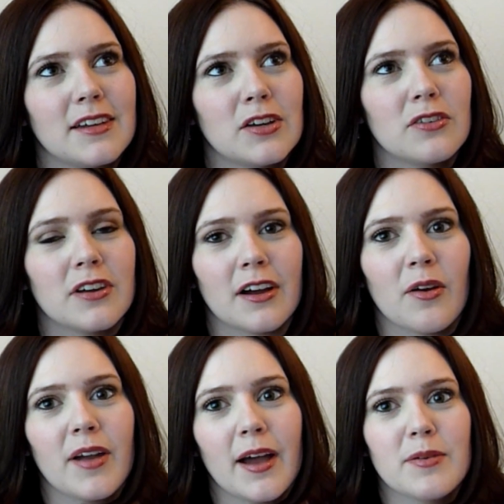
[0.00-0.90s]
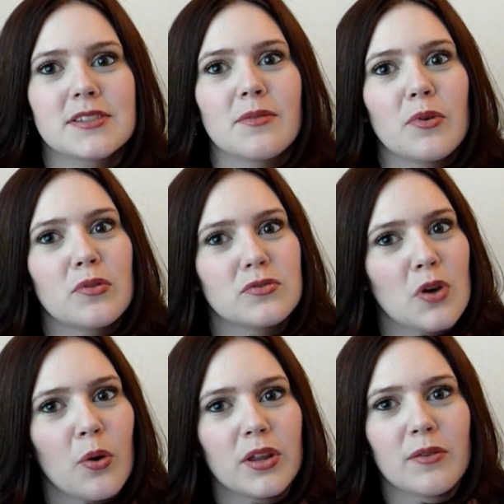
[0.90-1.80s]
you're not going out with someone
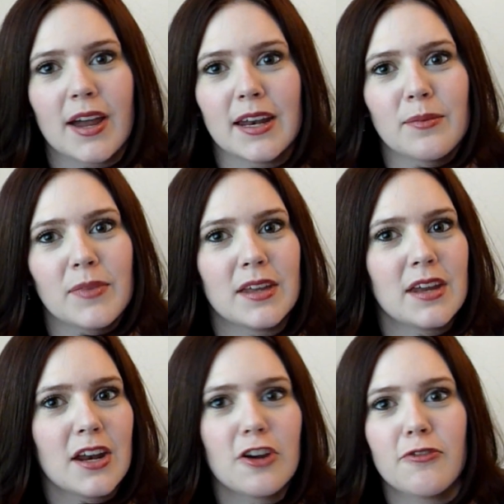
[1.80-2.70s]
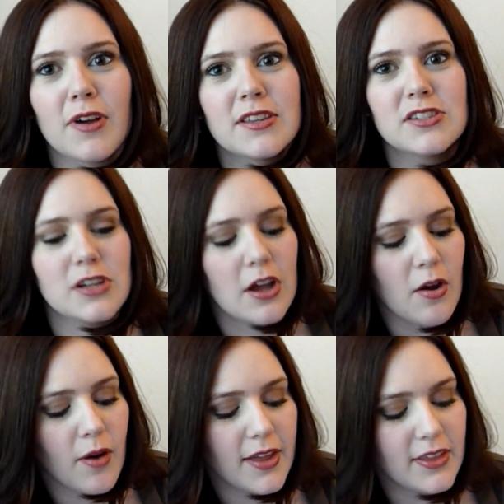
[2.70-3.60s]
totally random that none of your friends
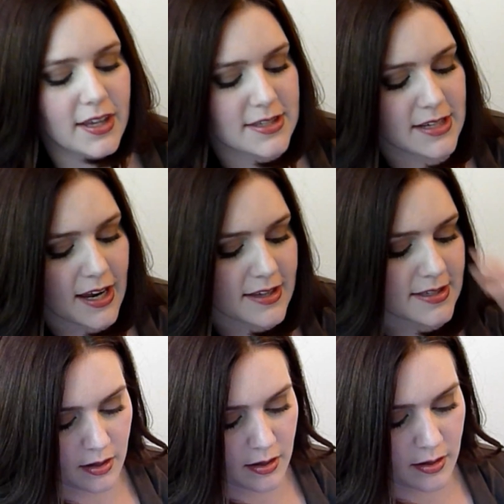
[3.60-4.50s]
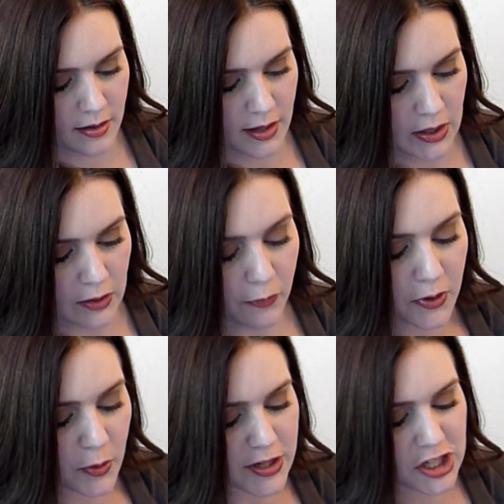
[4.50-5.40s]
know. I think it's nice. The
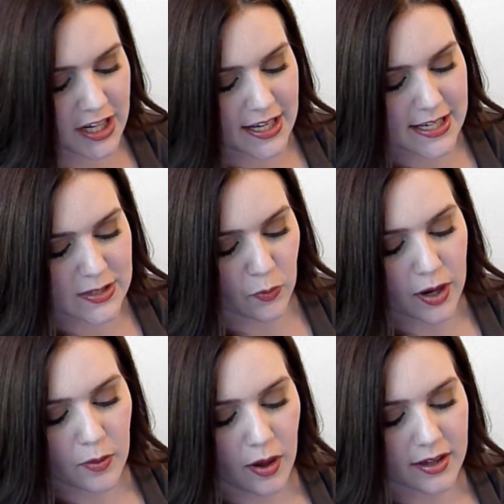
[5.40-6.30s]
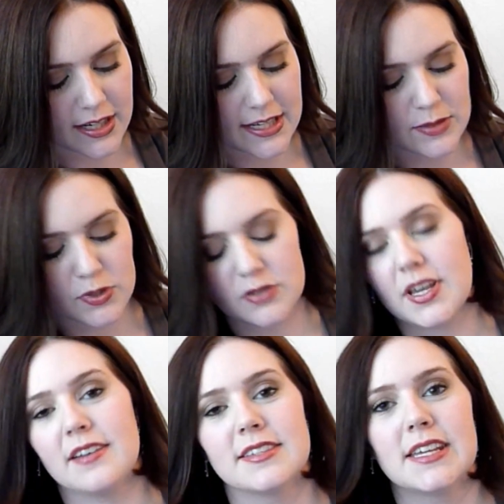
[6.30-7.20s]
fourth question is, what qualities would you
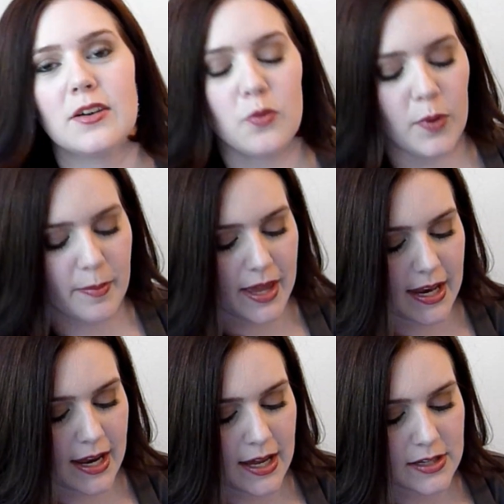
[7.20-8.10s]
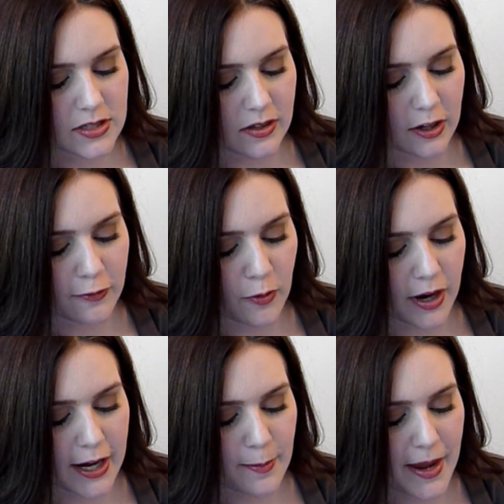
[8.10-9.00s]
tell single women to look for
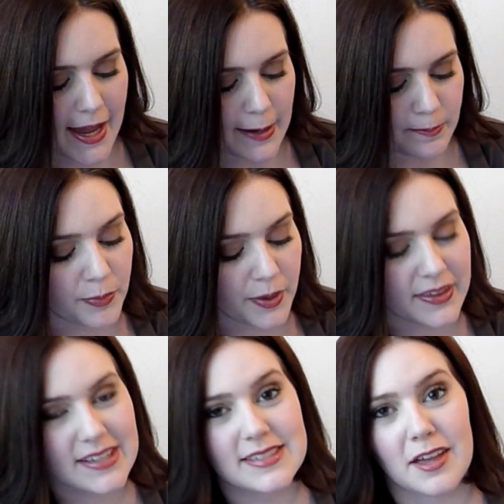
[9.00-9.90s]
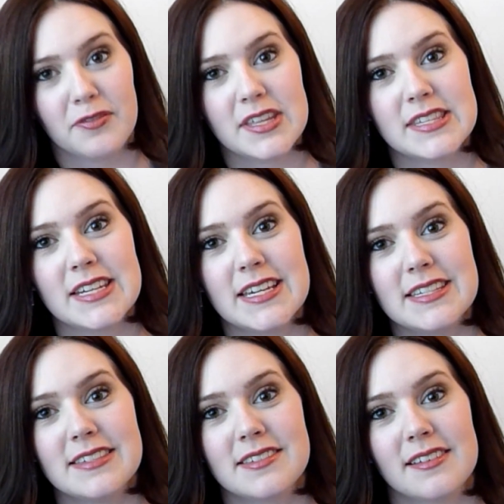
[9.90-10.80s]
in a man? I think
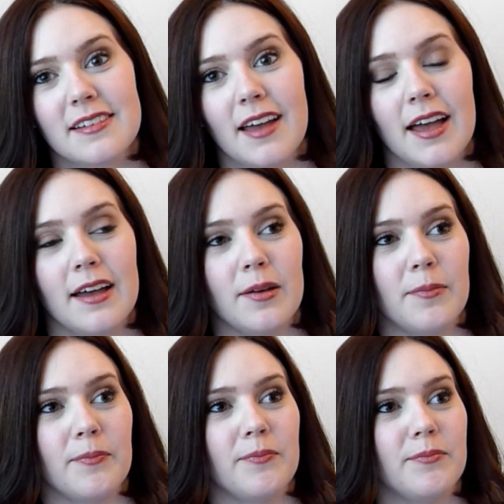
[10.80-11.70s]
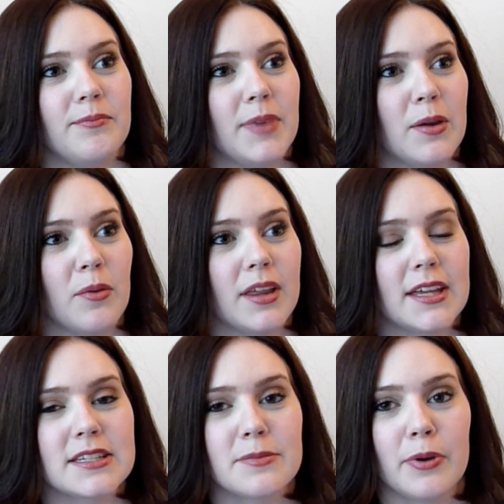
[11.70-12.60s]
selflessness, being
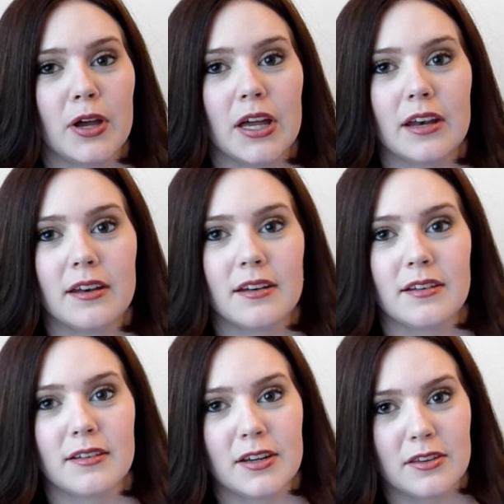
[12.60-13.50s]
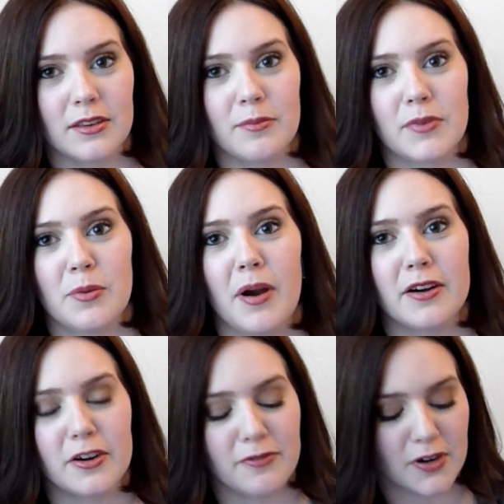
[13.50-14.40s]
willing to put your
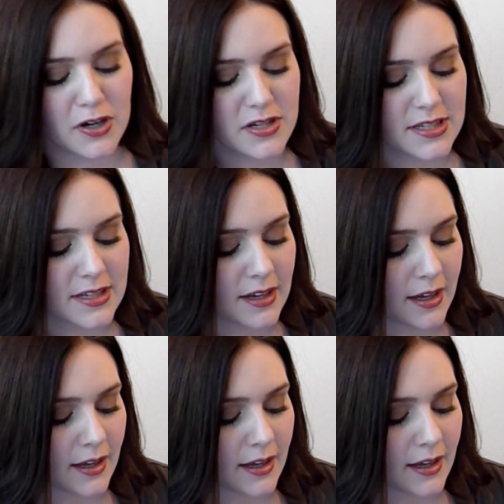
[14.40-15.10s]
partner first,